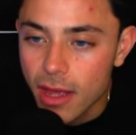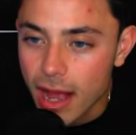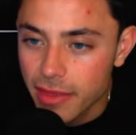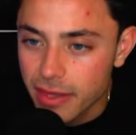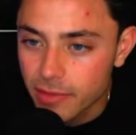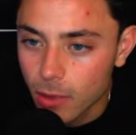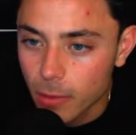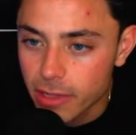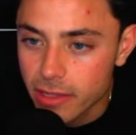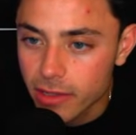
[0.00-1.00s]
I think it
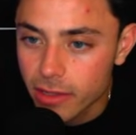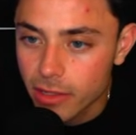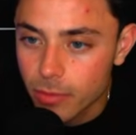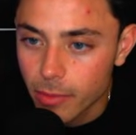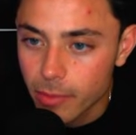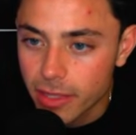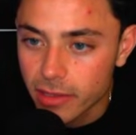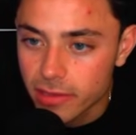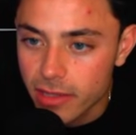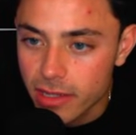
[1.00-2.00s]
probably it could probably be
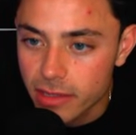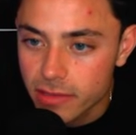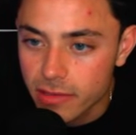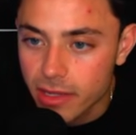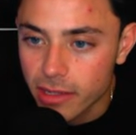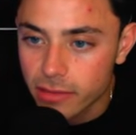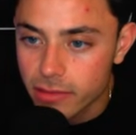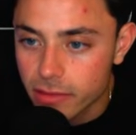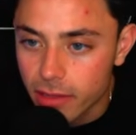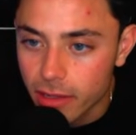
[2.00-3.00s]
because of these
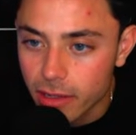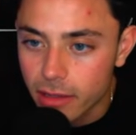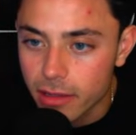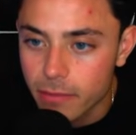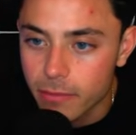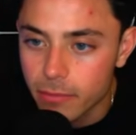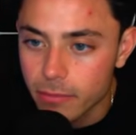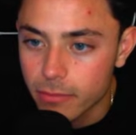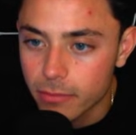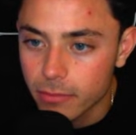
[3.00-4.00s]
things. Um,
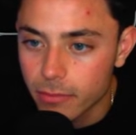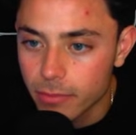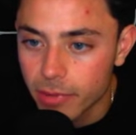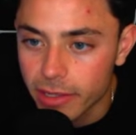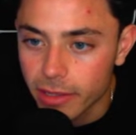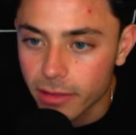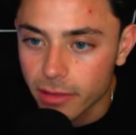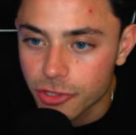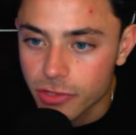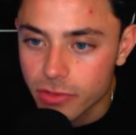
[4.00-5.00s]
but
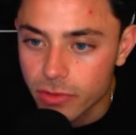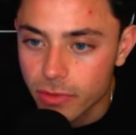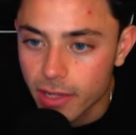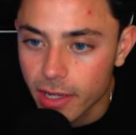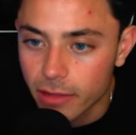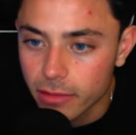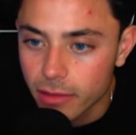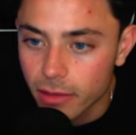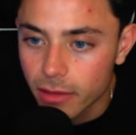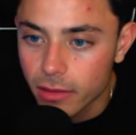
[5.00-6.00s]
let's just do that.
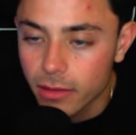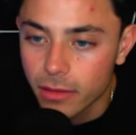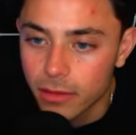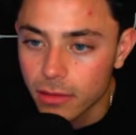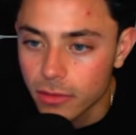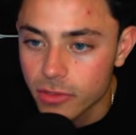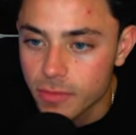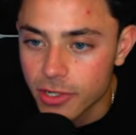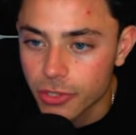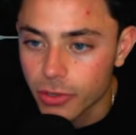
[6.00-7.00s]
Just
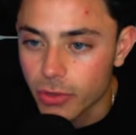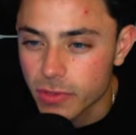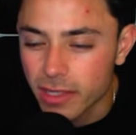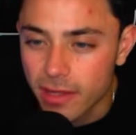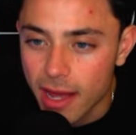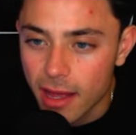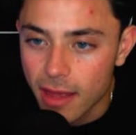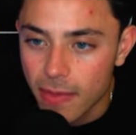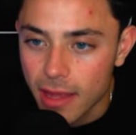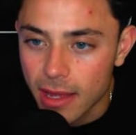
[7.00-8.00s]
make sure it goes like that.
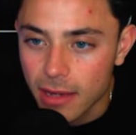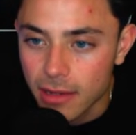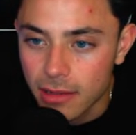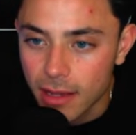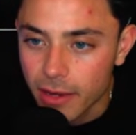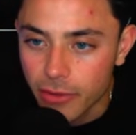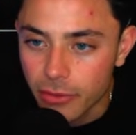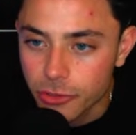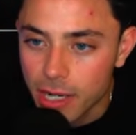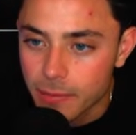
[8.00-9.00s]
And then, I don't know,
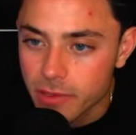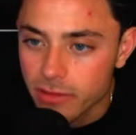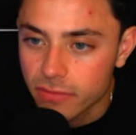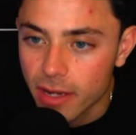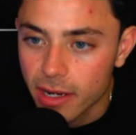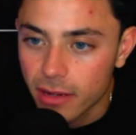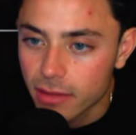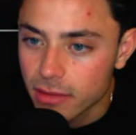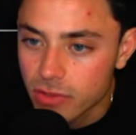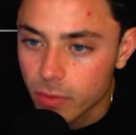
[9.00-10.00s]
traps, that's fine.
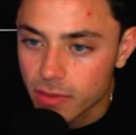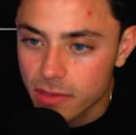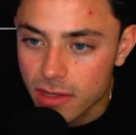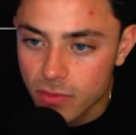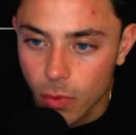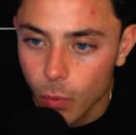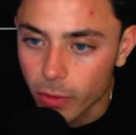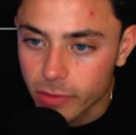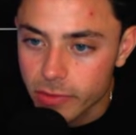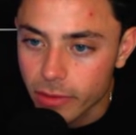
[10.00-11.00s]
These ones, this one
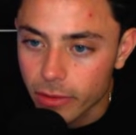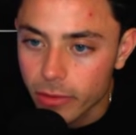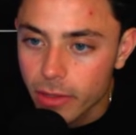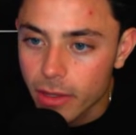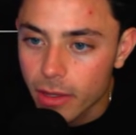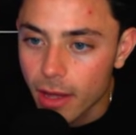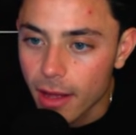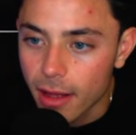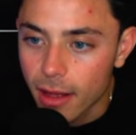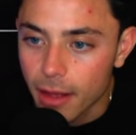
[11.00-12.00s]
works though.
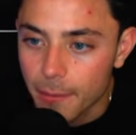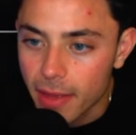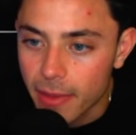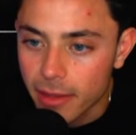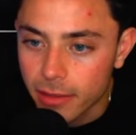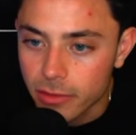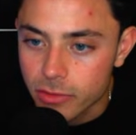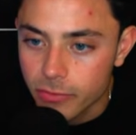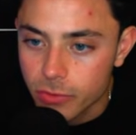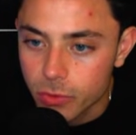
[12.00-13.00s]
Um, and then
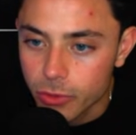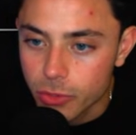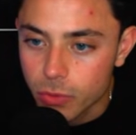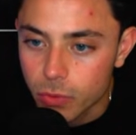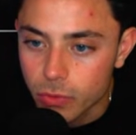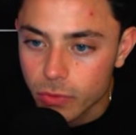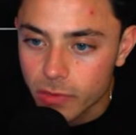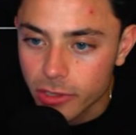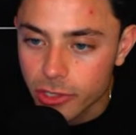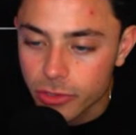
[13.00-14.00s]
server storage tools,
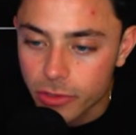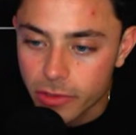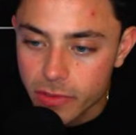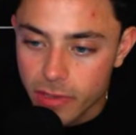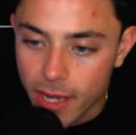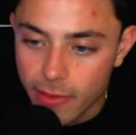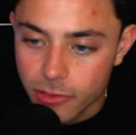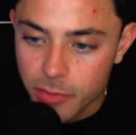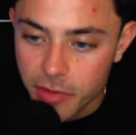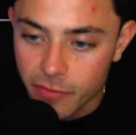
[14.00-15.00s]
touch interest. Yeah, this
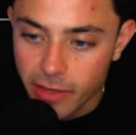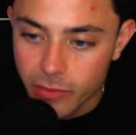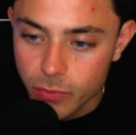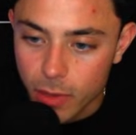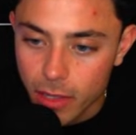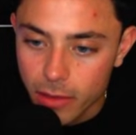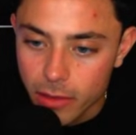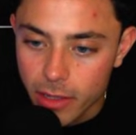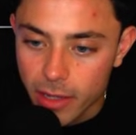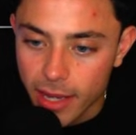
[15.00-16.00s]
should be fine as well.
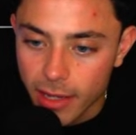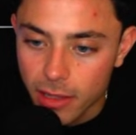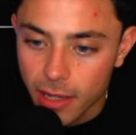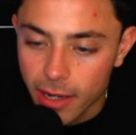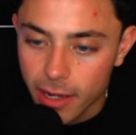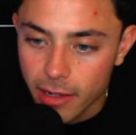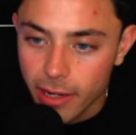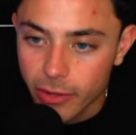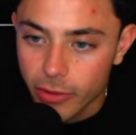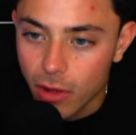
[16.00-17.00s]
Can collide and
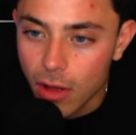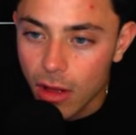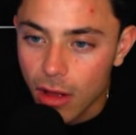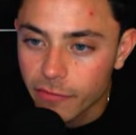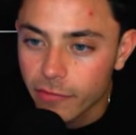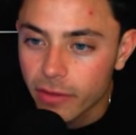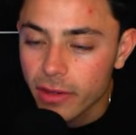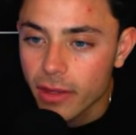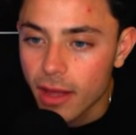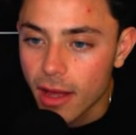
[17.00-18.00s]
anchored off.
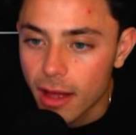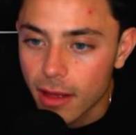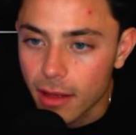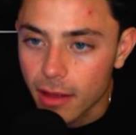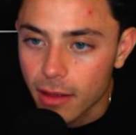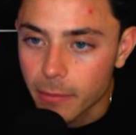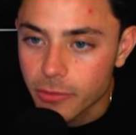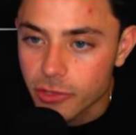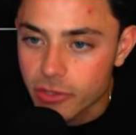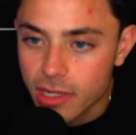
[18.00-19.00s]
Um,
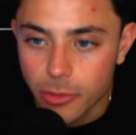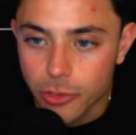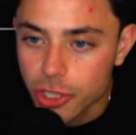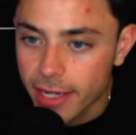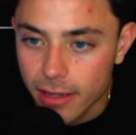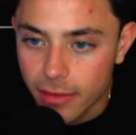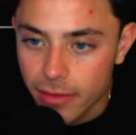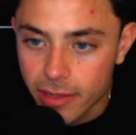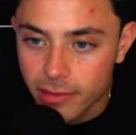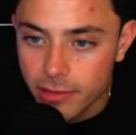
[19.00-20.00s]
just double checking
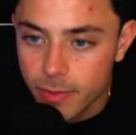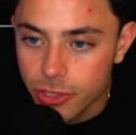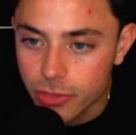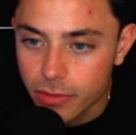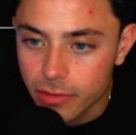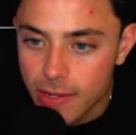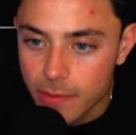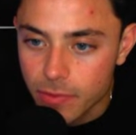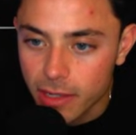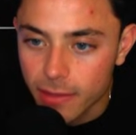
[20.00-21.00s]
things, make sure they're the
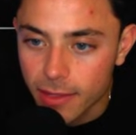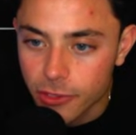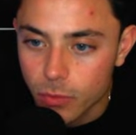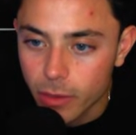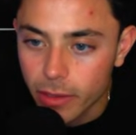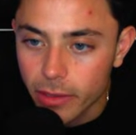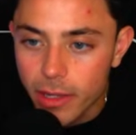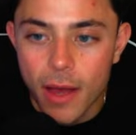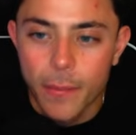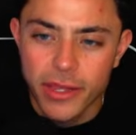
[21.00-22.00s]
same thing, and that should work.
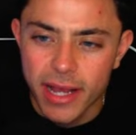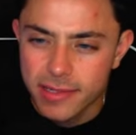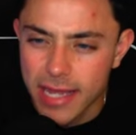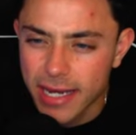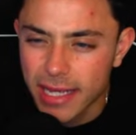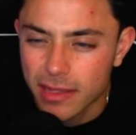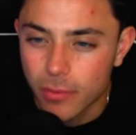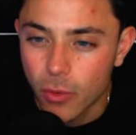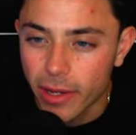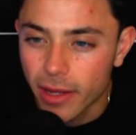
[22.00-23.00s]
But you guys kind of get the
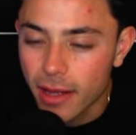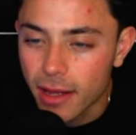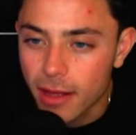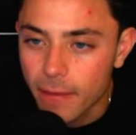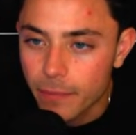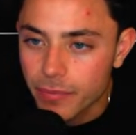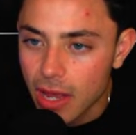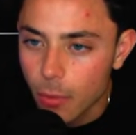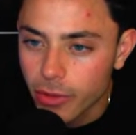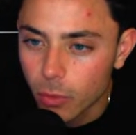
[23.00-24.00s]
point. Um,
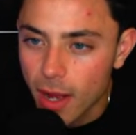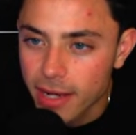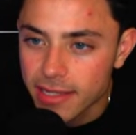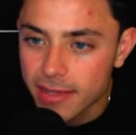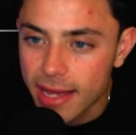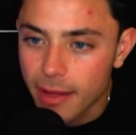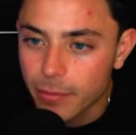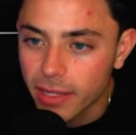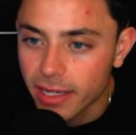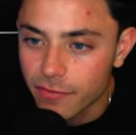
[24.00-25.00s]
I wonder why I did that.
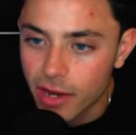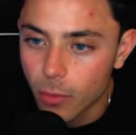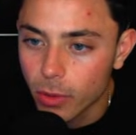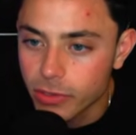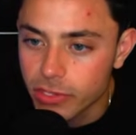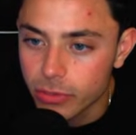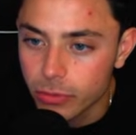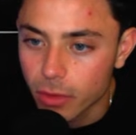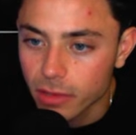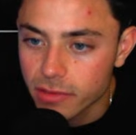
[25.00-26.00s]
But like, if I were
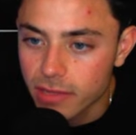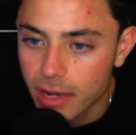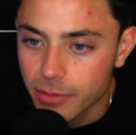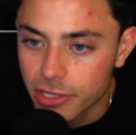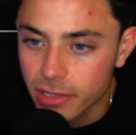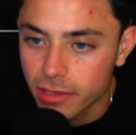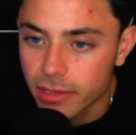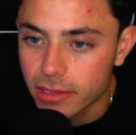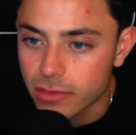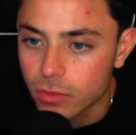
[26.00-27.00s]
to, honestly, I'm just going to
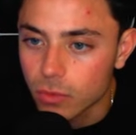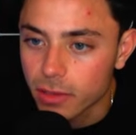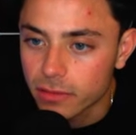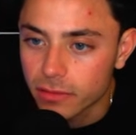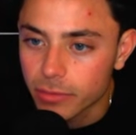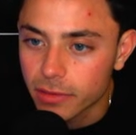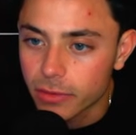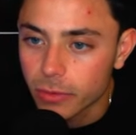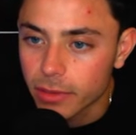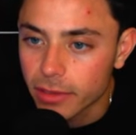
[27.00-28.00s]
delete these old ones and put the
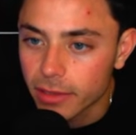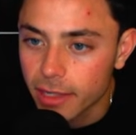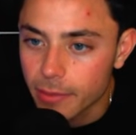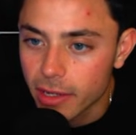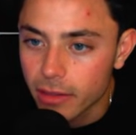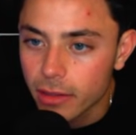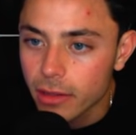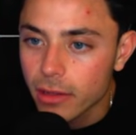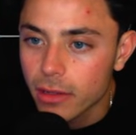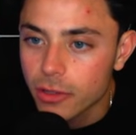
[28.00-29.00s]
new one in that I made
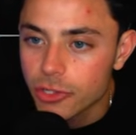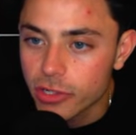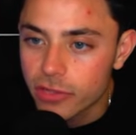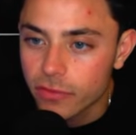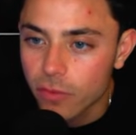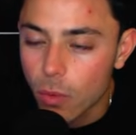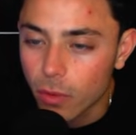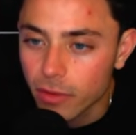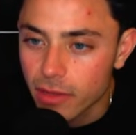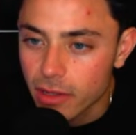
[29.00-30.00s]
just
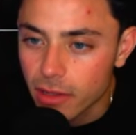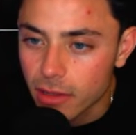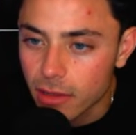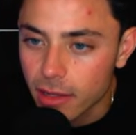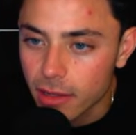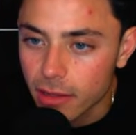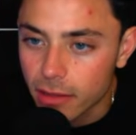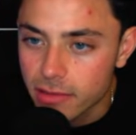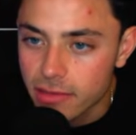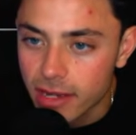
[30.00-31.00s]
for the uh,
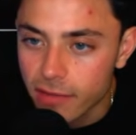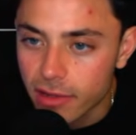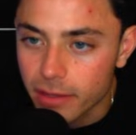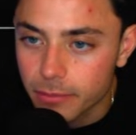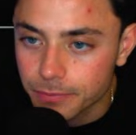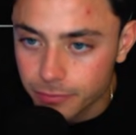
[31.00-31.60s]
sake of it.